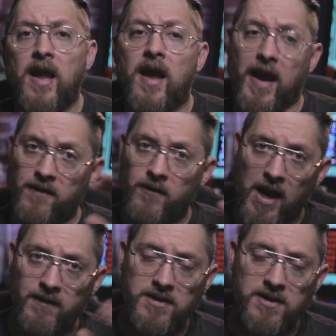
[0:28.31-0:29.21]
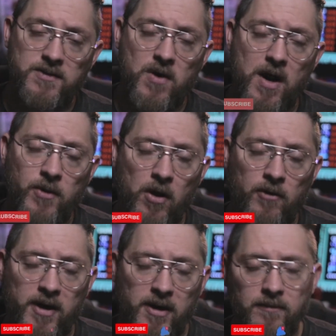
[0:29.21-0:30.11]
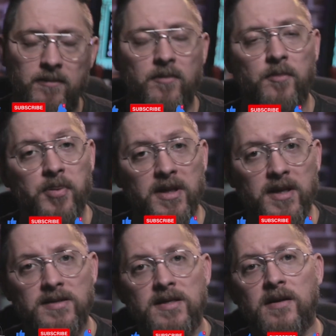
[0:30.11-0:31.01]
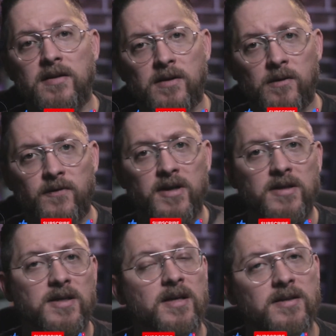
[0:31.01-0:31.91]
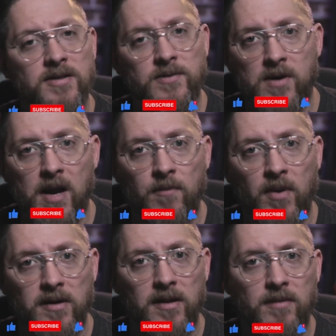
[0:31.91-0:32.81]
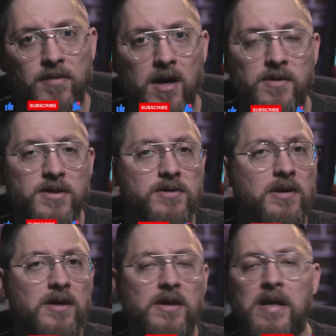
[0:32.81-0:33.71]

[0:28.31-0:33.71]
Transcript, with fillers: And if you haven't subscribed already, please don't forget to hit the subscribe button at the bottom of the screen.